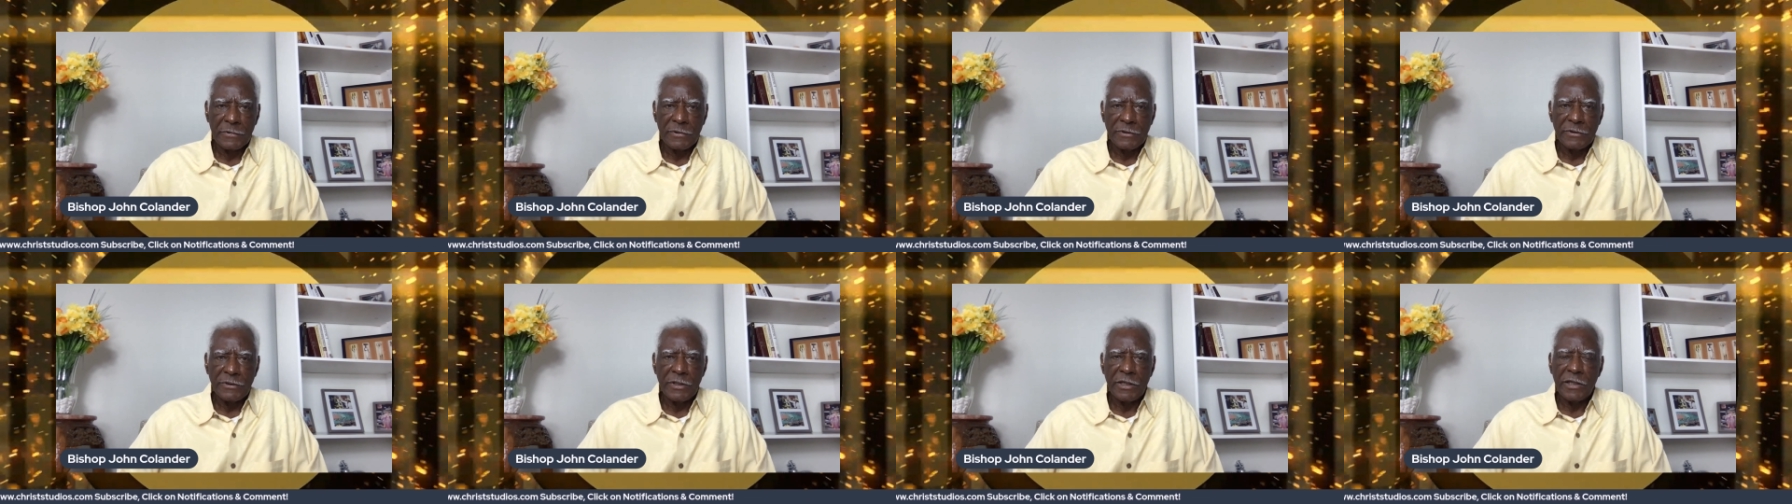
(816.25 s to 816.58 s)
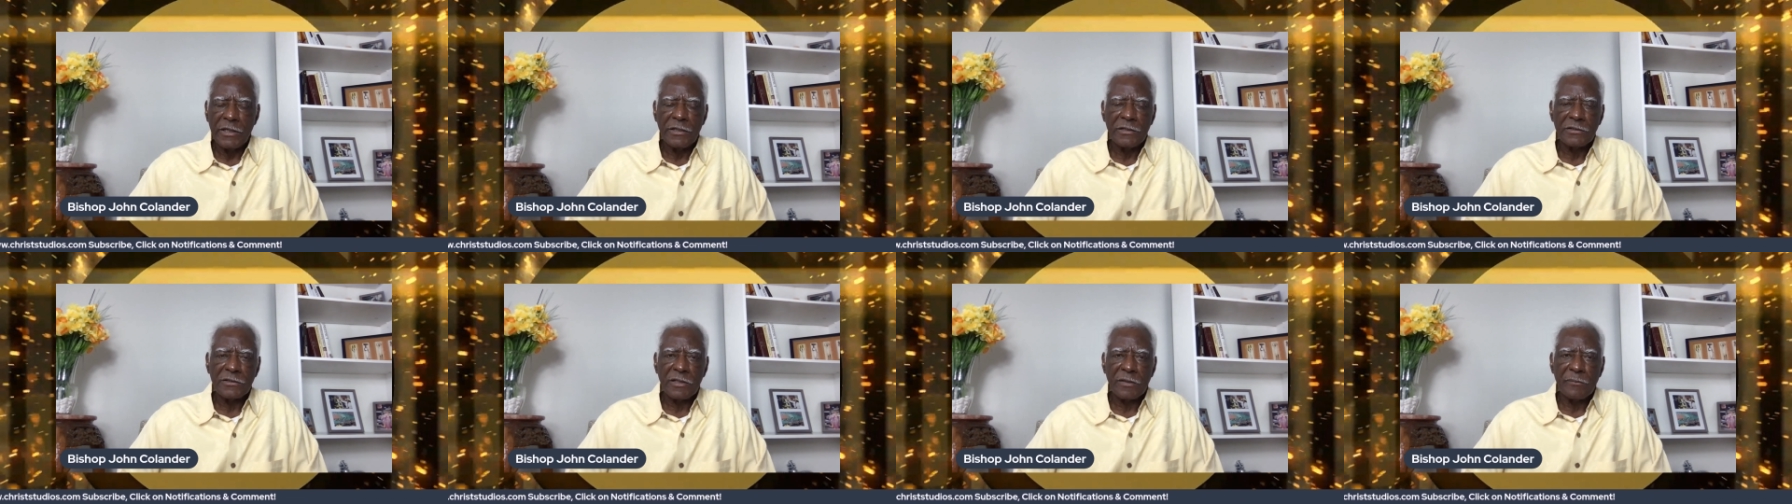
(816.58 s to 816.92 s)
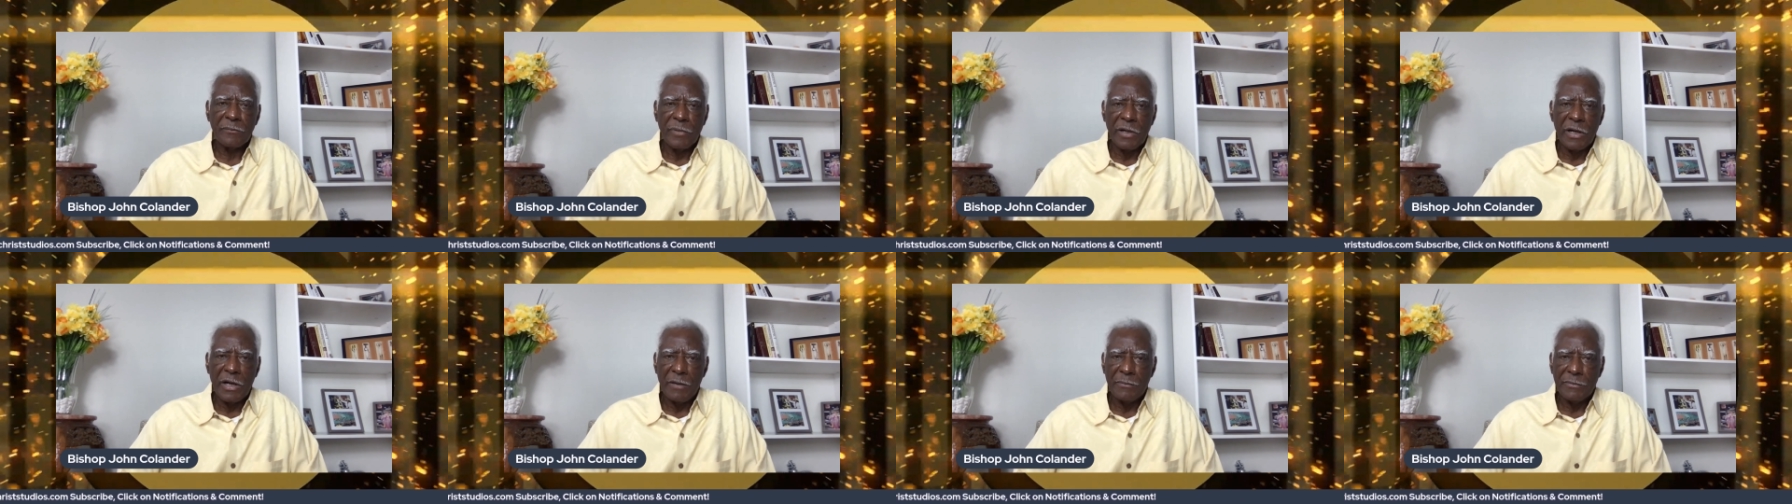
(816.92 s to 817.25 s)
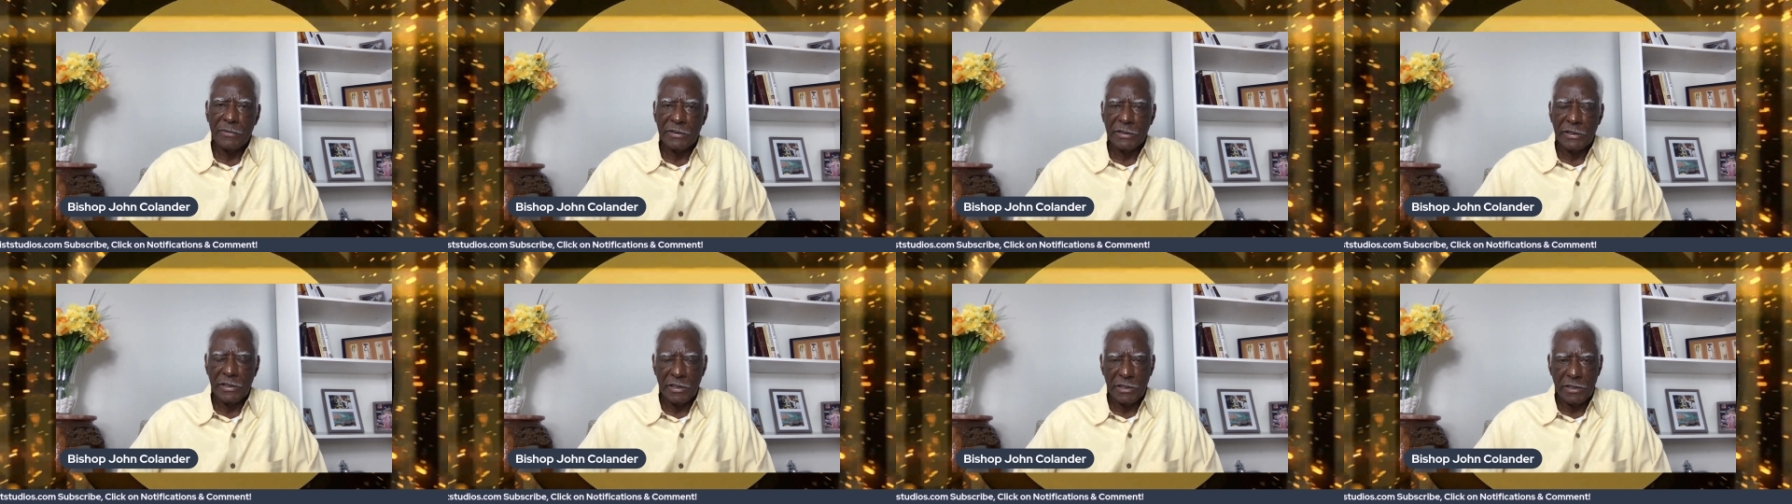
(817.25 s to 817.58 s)
There is a balm
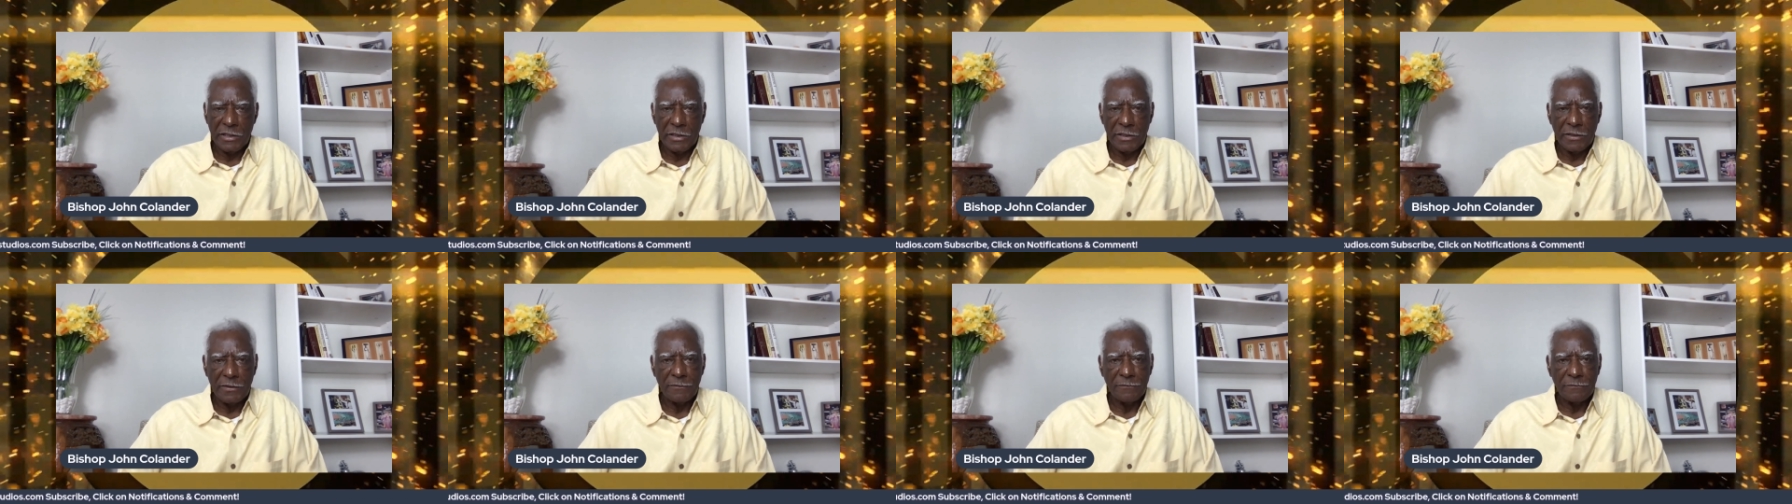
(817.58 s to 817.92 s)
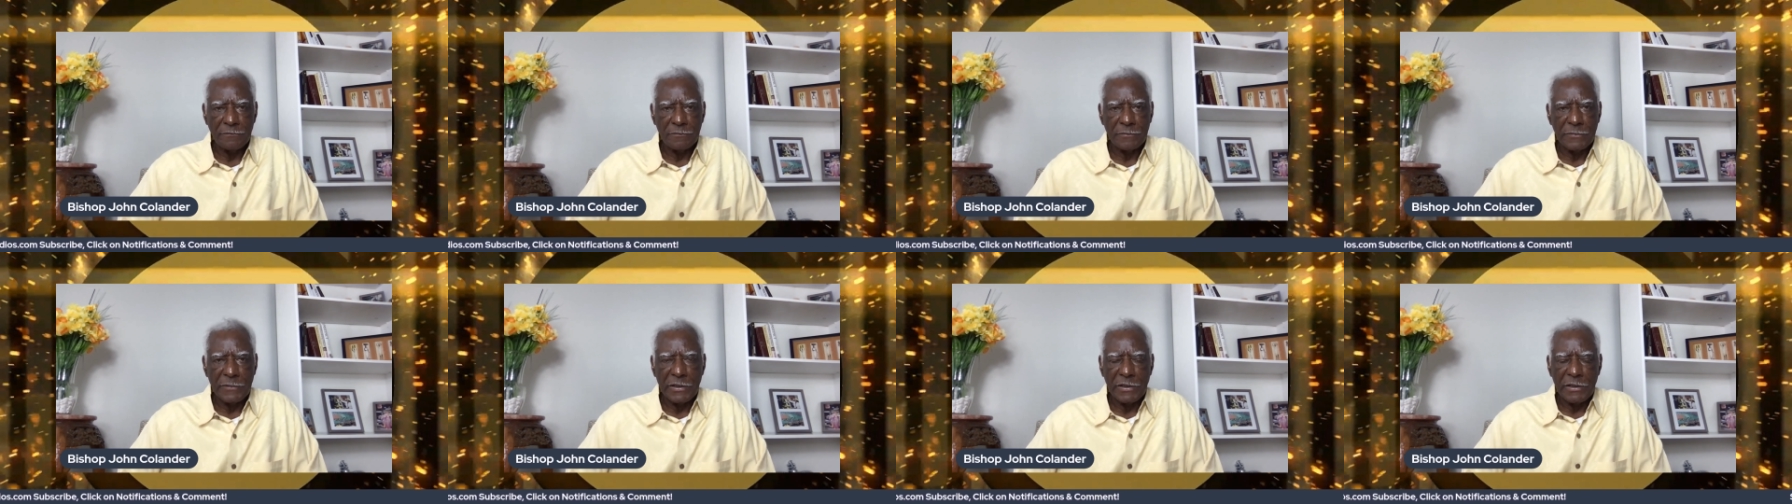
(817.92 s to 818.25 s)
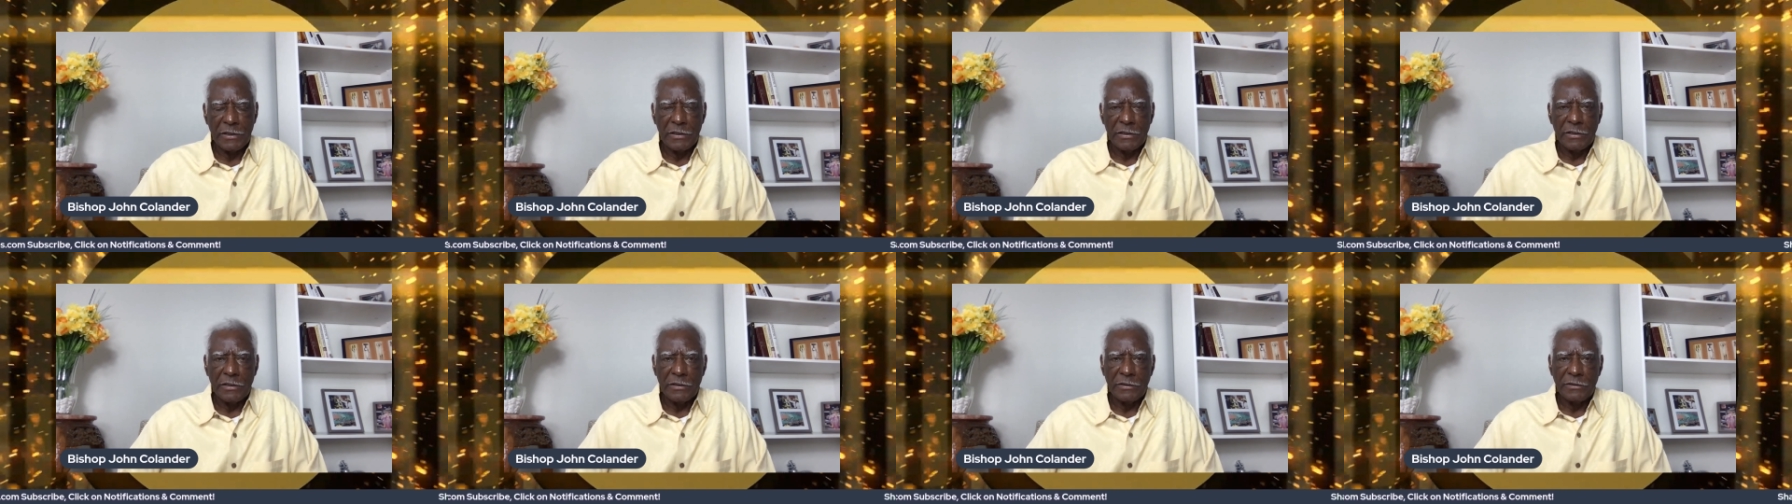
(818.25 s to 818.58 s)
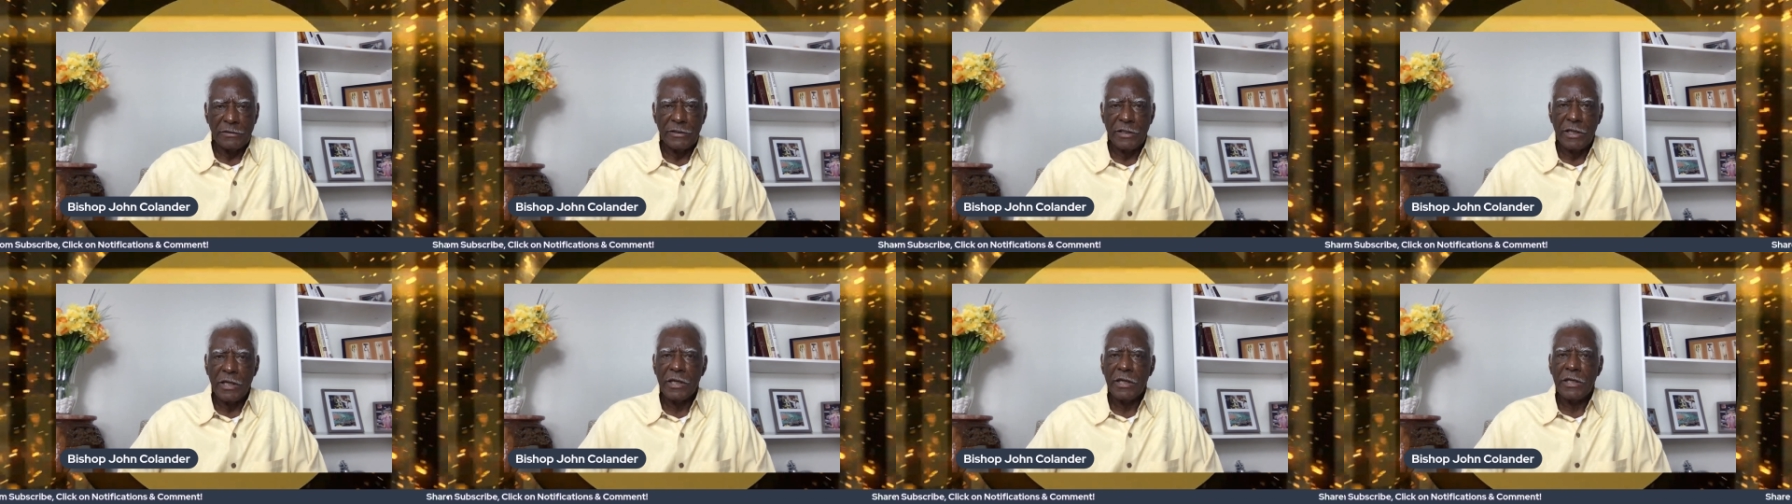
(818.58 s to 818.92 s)
in Gilead.
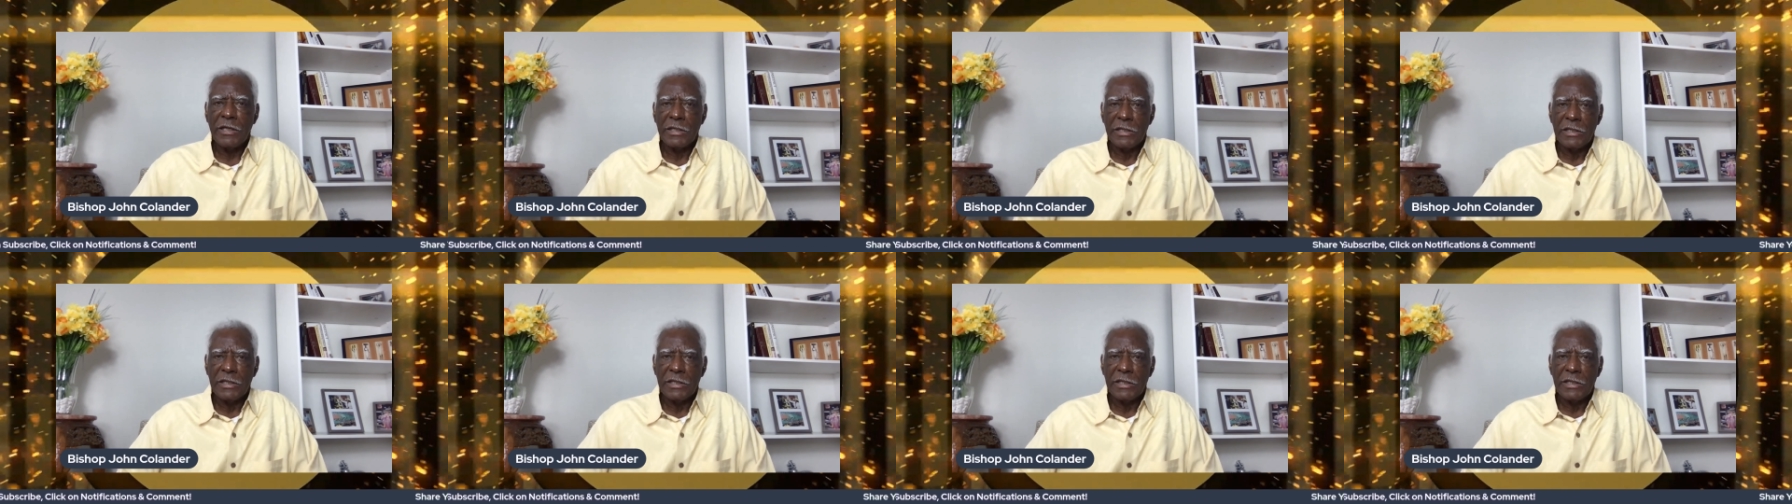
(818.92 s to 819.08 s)
There